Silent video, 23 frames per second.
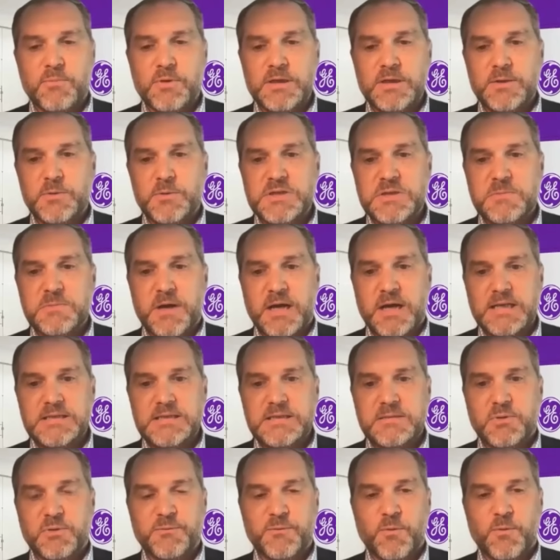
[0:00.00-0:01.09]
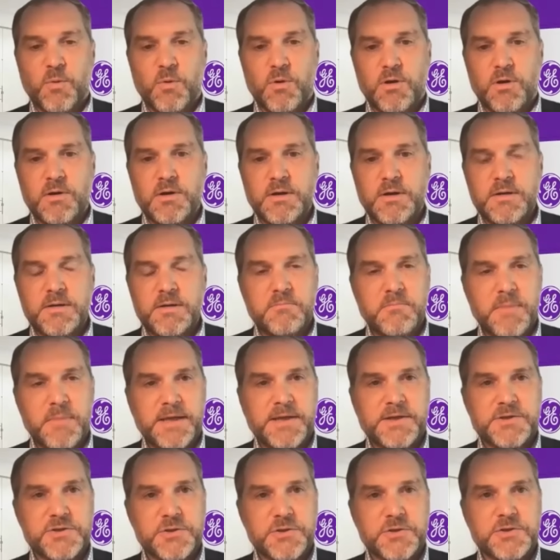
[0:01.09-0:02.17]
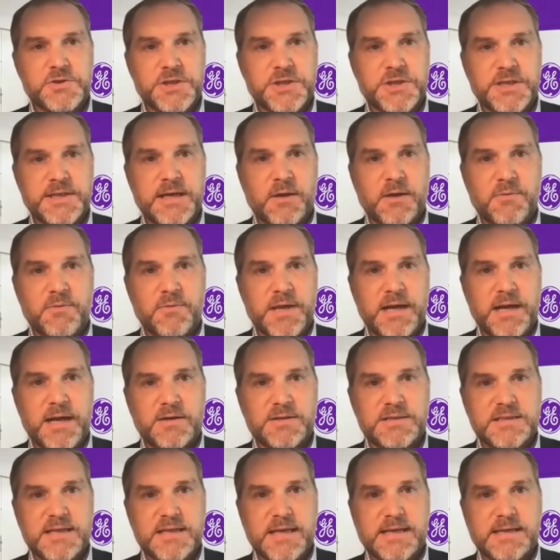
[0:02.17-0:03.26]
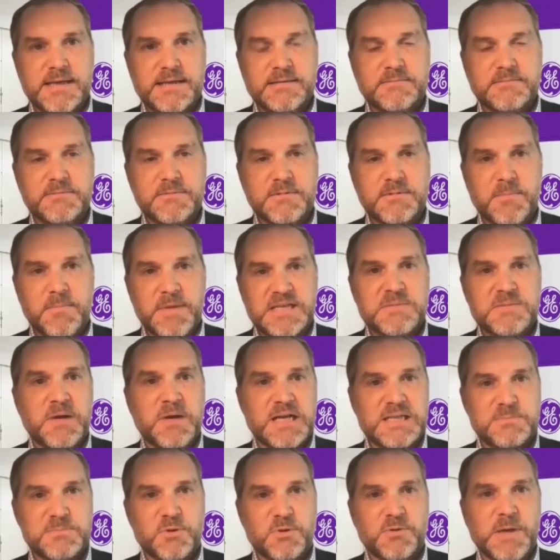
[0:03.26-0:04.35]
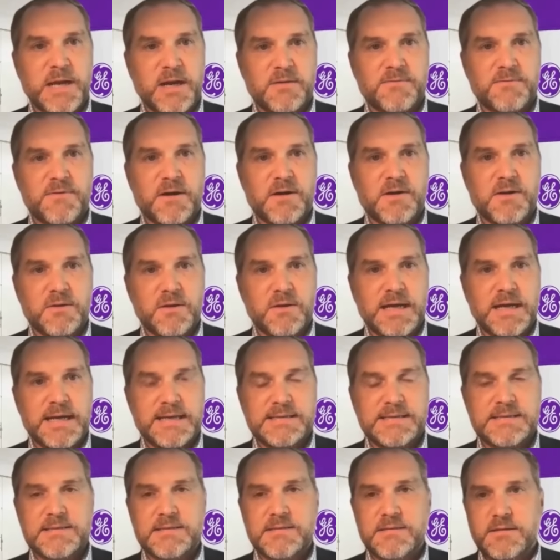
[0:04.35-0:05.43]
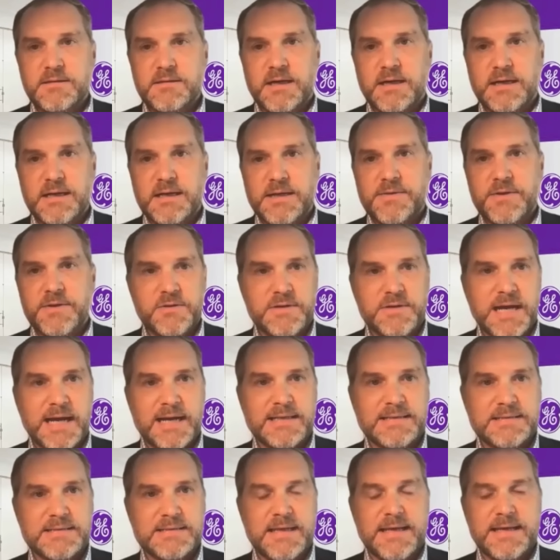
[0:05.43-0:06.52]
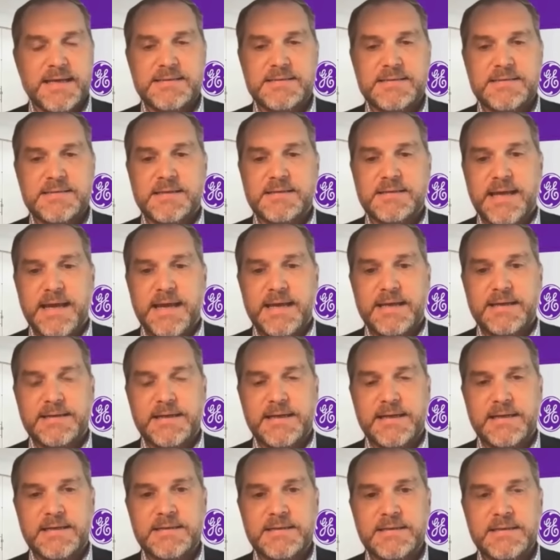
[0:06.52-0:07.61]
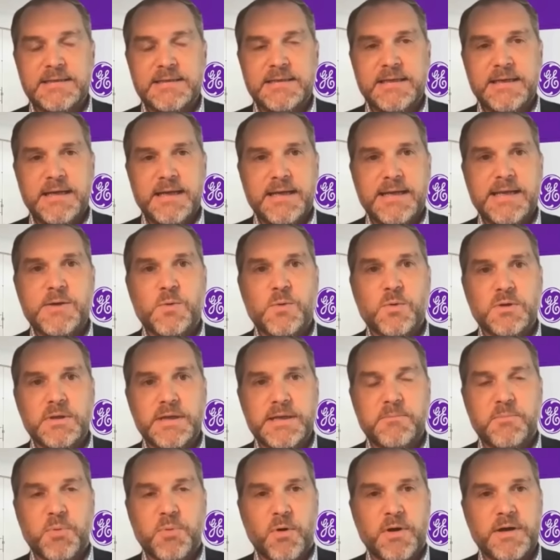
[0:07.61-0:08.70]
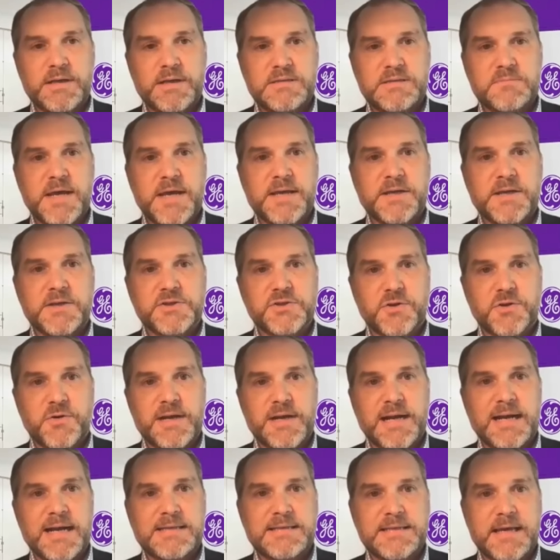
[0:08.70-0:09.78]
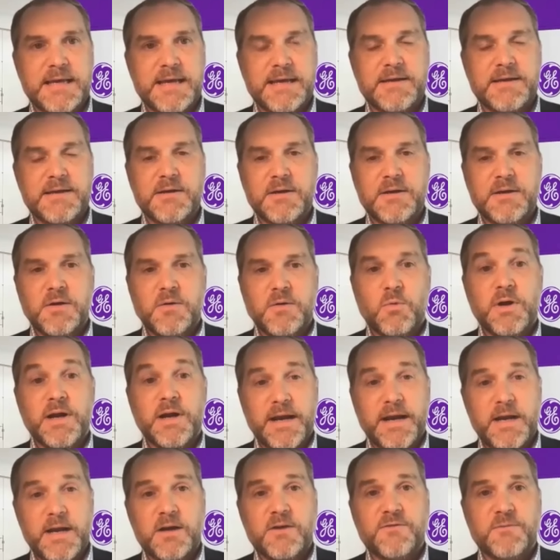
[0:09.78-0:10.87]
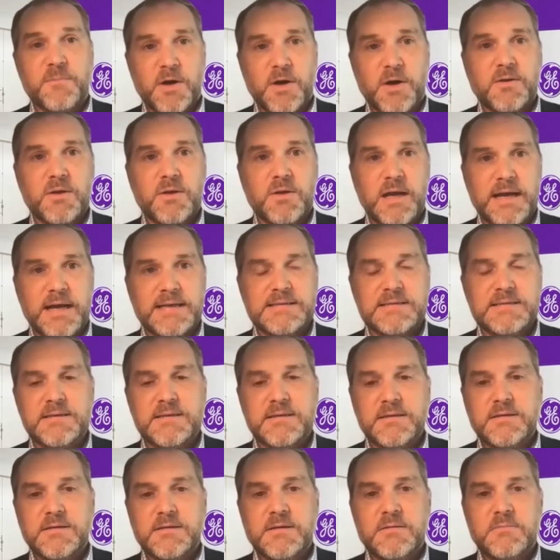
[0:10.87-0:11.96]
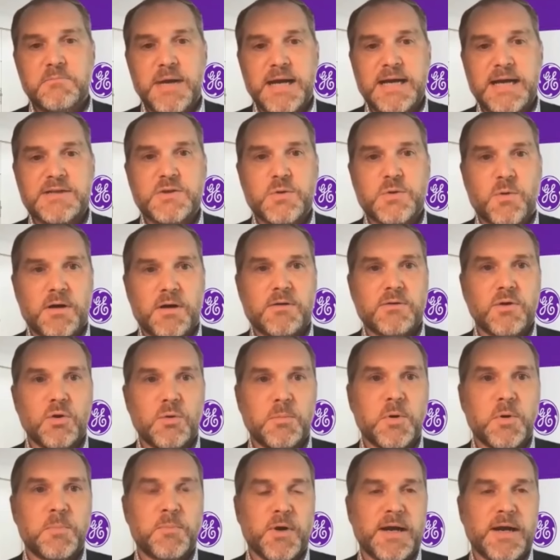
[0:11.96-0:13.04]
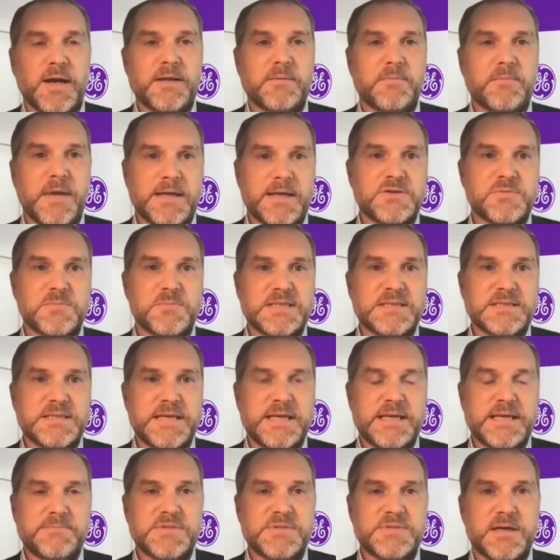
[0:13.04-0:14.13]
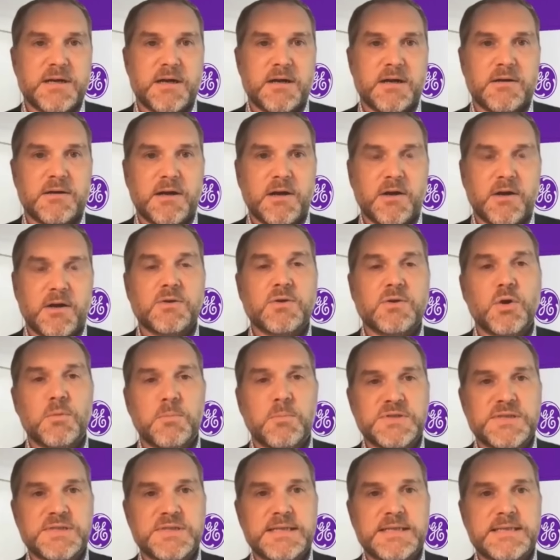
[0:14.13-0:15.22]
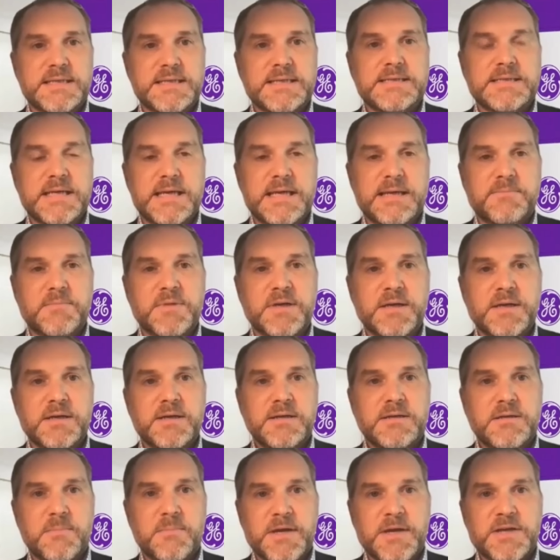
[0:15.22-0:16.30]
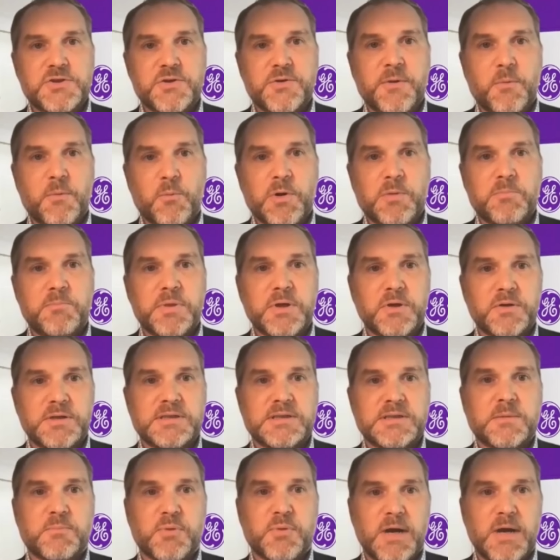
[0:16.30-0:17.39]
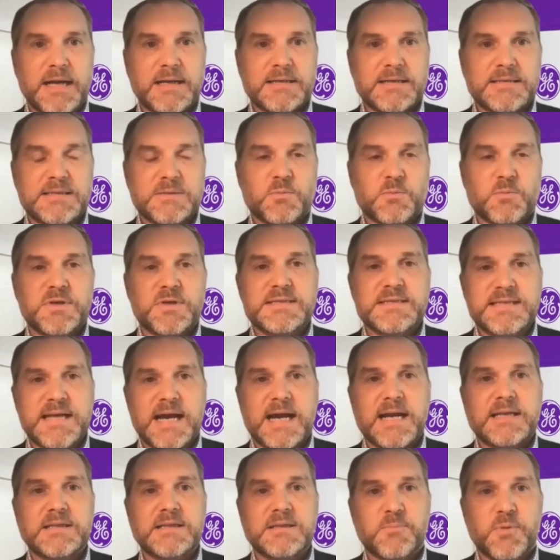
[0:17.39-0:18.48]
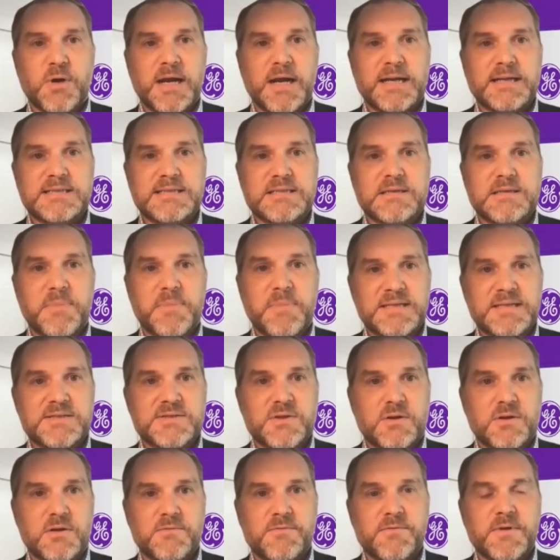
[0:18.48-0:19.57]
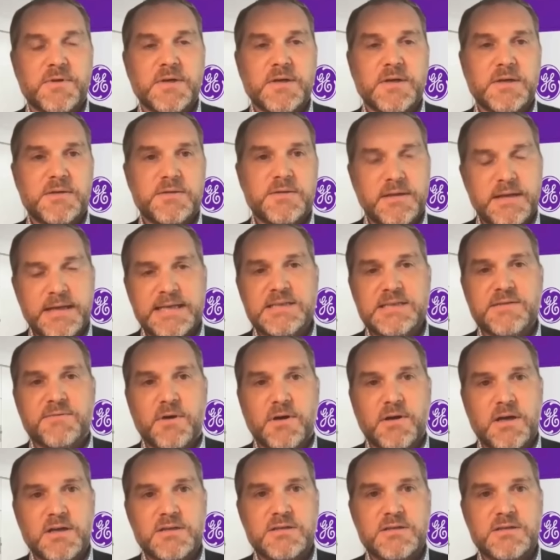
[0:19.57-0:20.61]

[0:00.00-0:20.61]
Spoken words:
I'm really responsible for making sure GE Healthcare is taking the best possible care of our clients in the United States and Canada. And equally important is making sure that I take what I hear from our clients back to our global product management teams and our global CT team to make sure that we're building the products and we're designing the products to best serve the needs of our